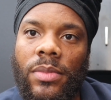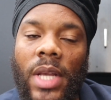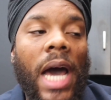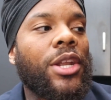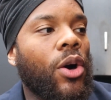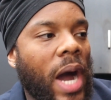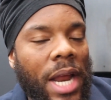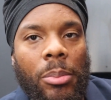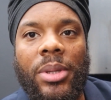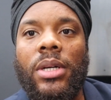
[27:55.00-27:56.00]
I know how
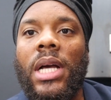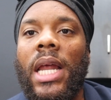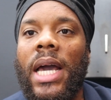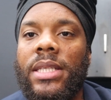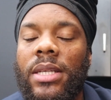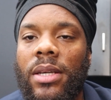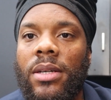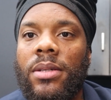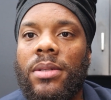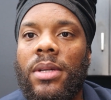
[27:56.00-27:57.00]
to build
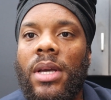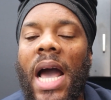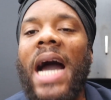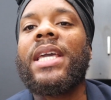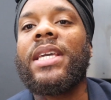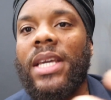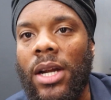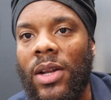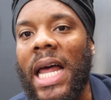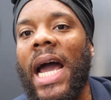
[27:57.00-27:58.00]
clientele. I can get
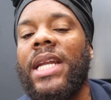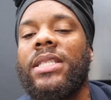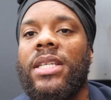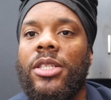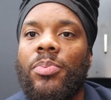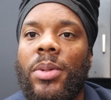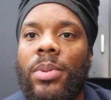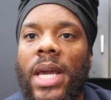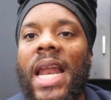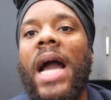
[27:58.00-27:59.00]
online and teach people
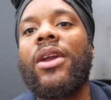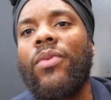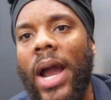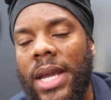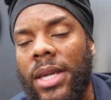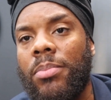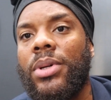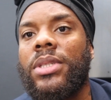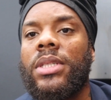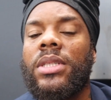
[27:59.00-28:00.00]
that. I can write ebooks to